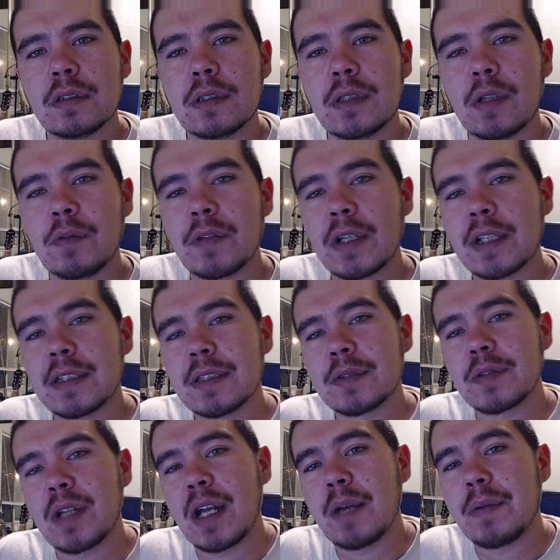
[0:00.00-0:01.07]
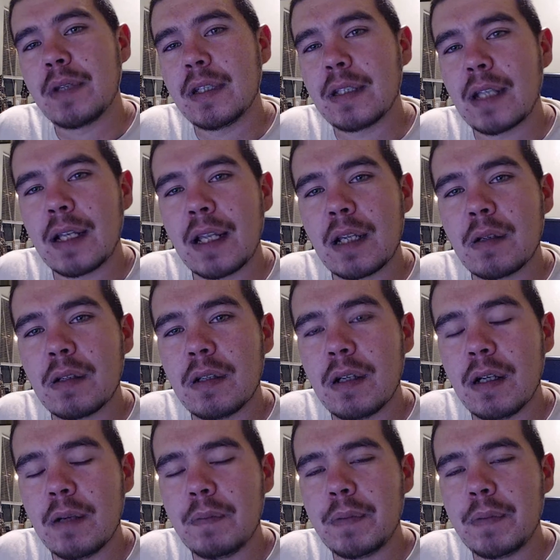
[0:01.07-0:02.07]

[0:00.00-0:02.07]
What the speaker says: Don't forget to subscribe and hit that